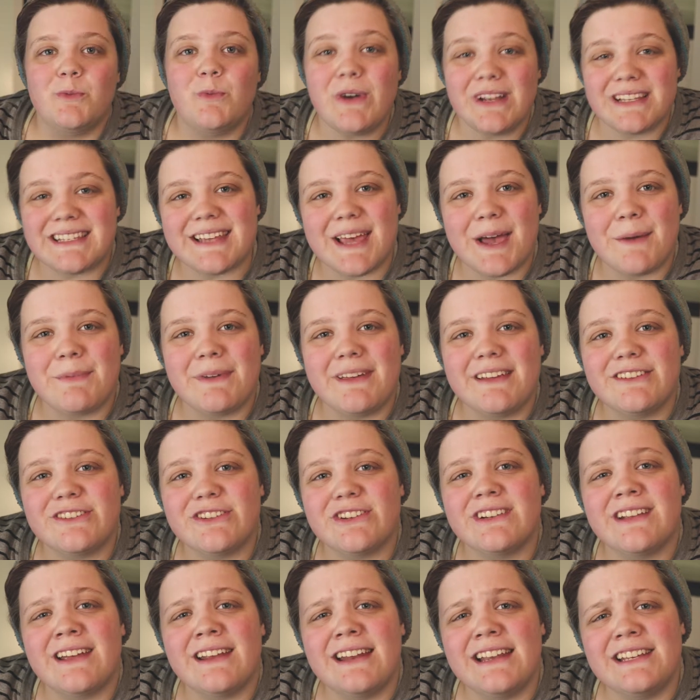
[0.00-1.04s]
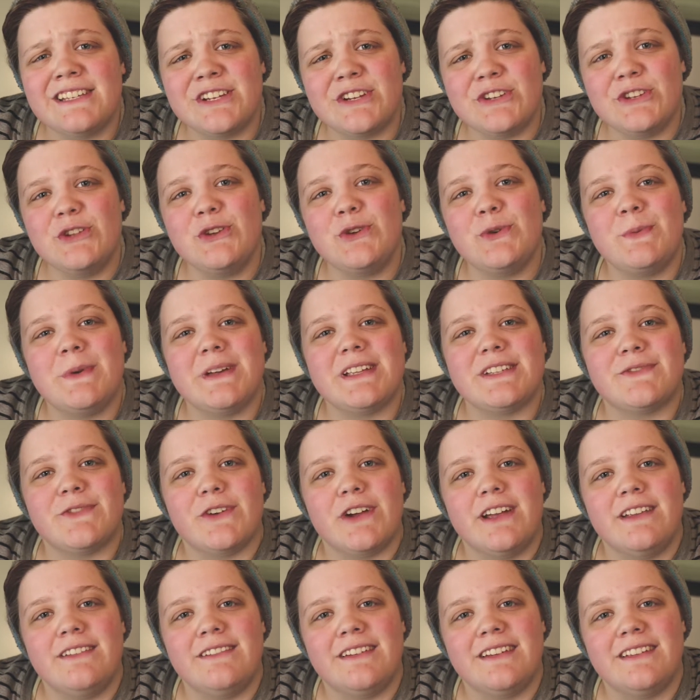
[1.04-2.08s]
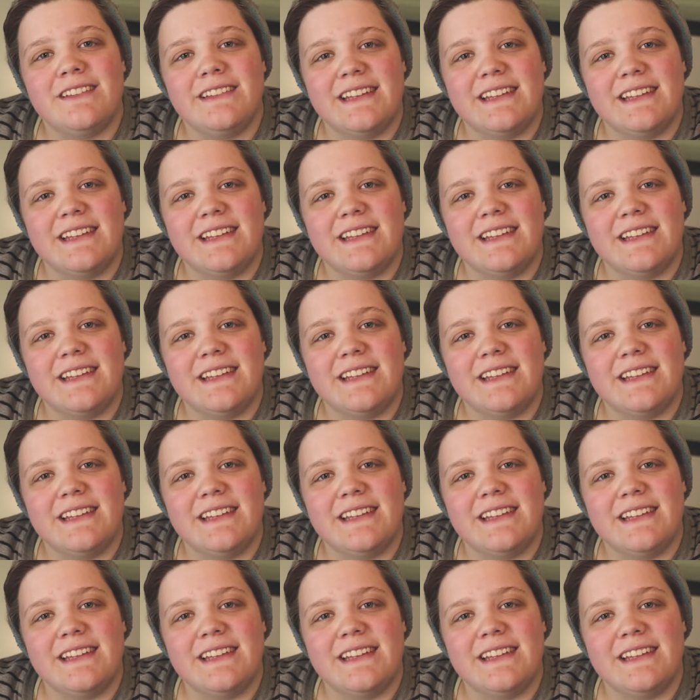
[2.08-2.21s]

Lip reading: What's up, internet? It's your new best friend,